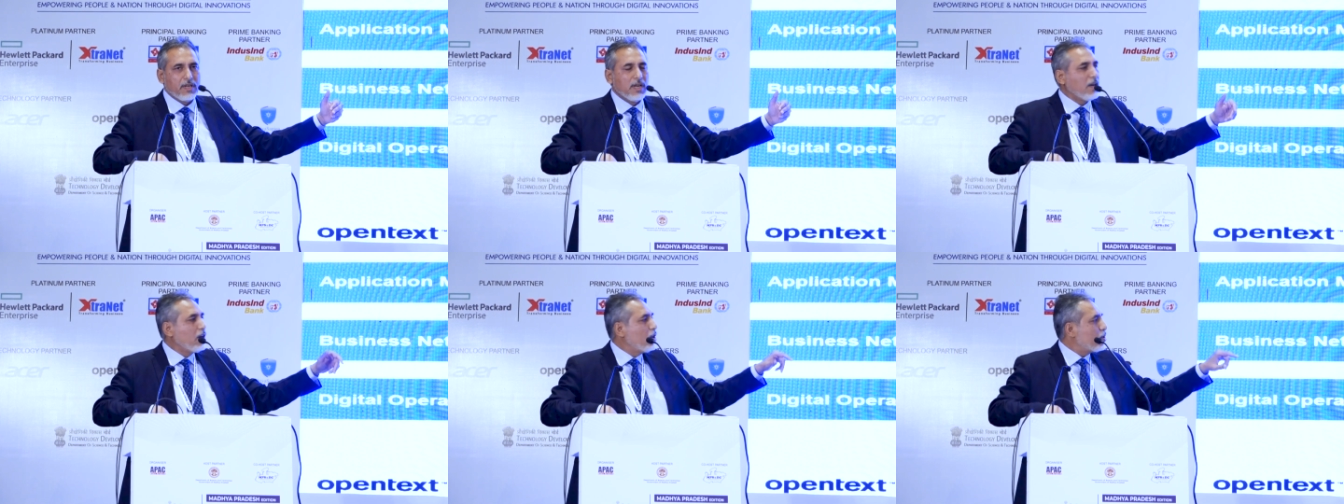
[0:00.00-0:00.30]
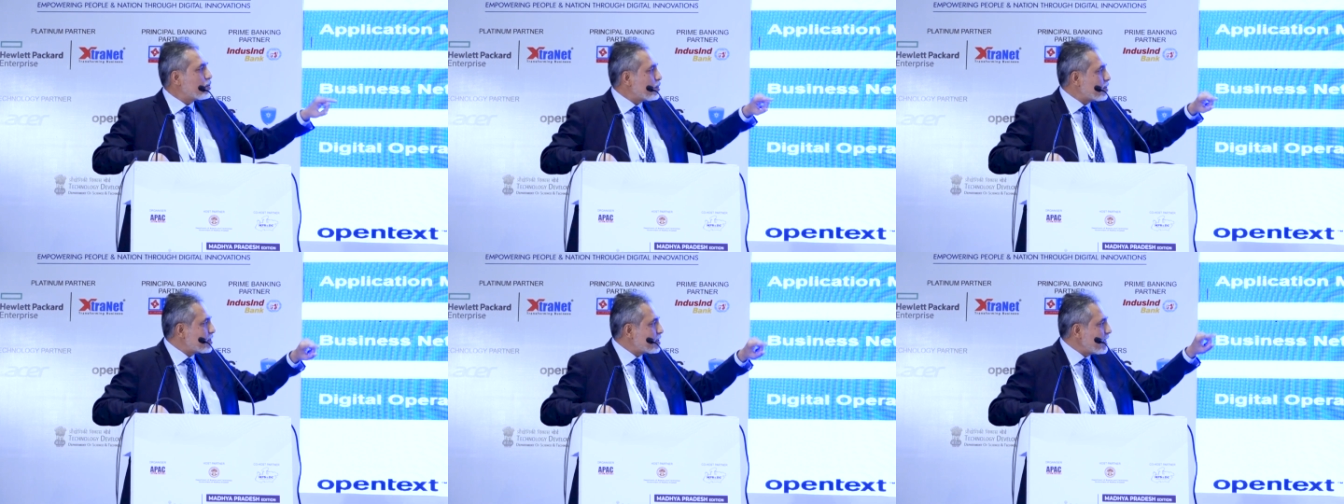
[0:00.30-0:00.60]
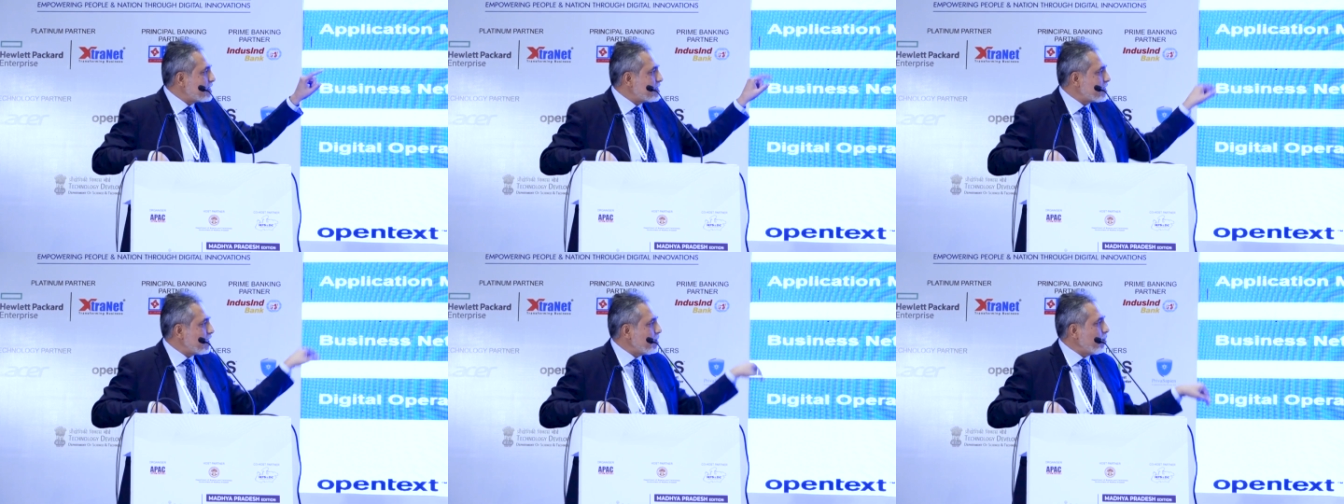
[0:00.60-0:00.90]
So
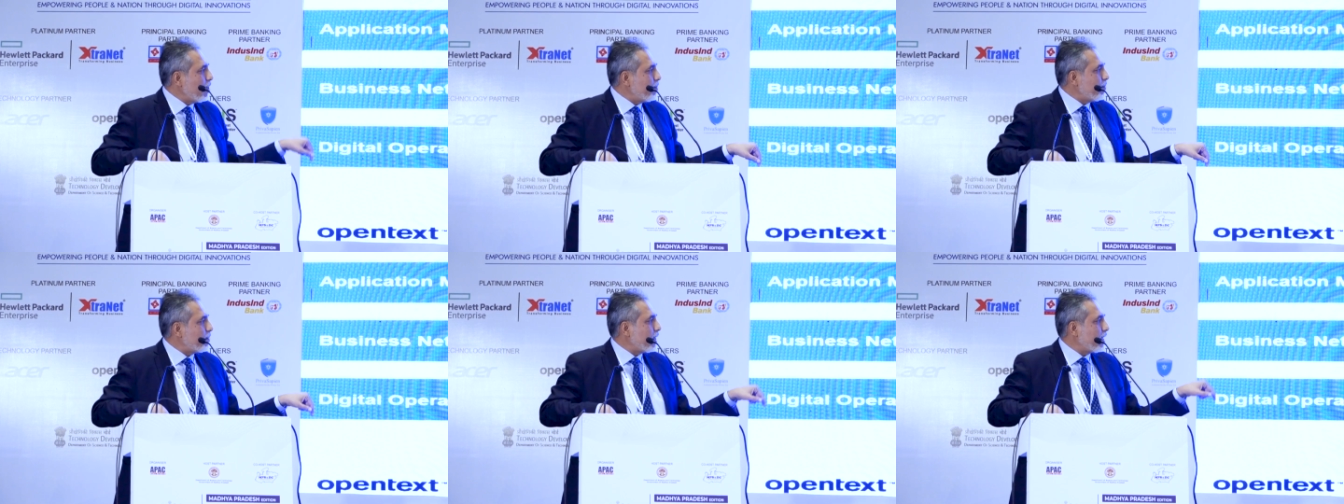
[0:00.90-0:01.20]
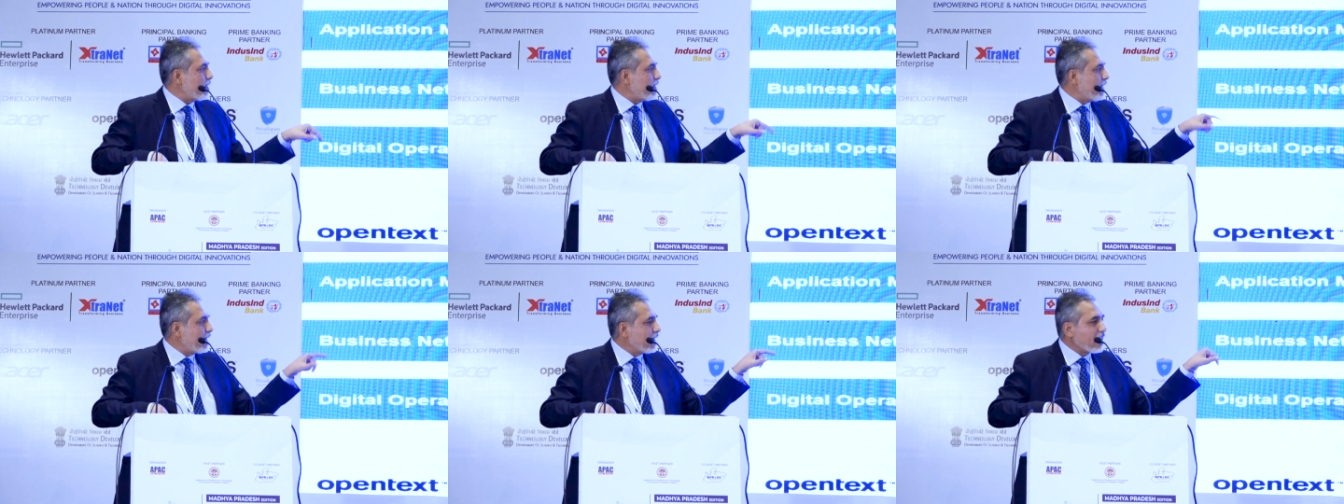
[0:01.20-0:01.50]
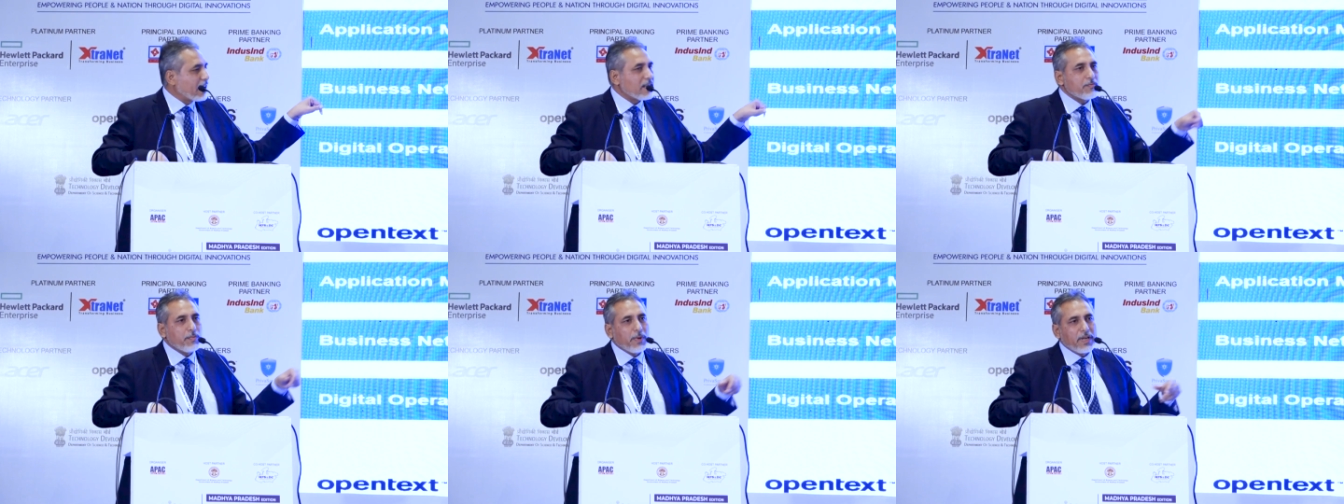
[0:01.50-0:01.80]
system of
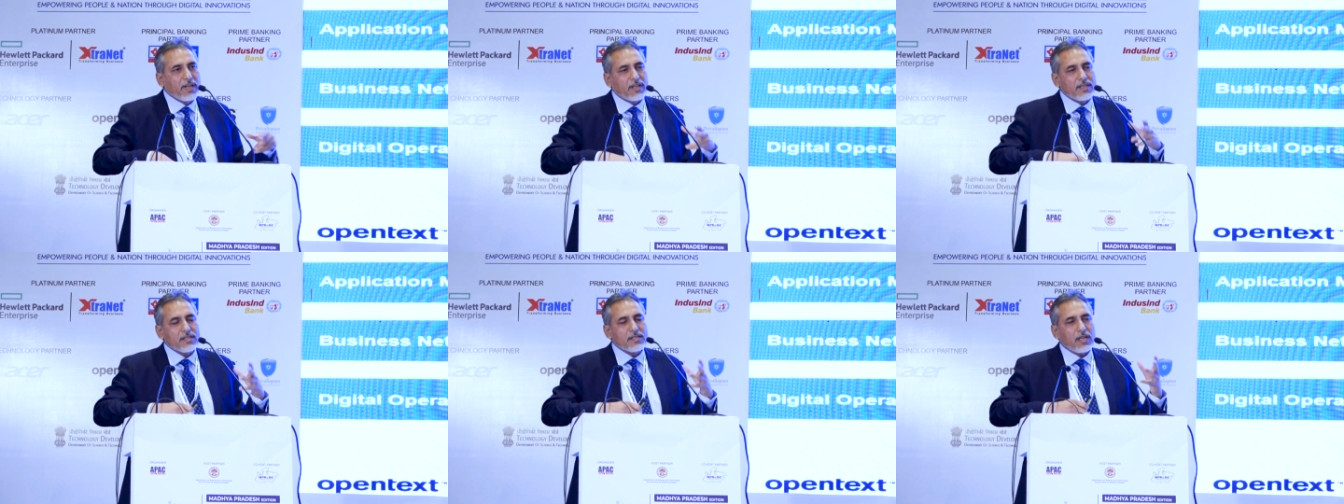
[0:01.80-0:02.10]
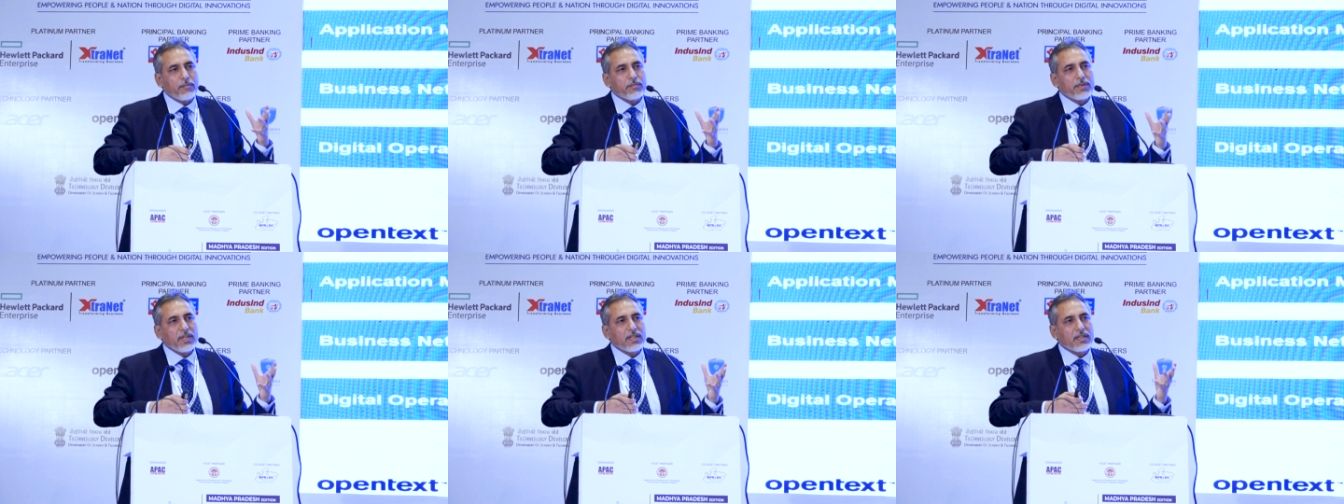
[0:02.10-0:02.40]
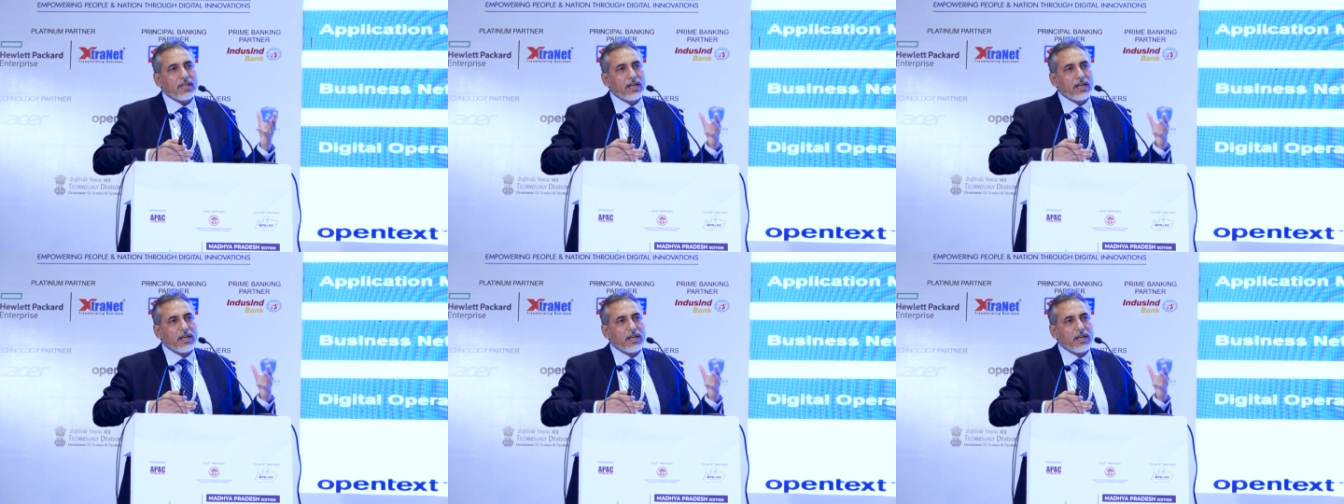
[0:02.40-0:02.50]
engagement is something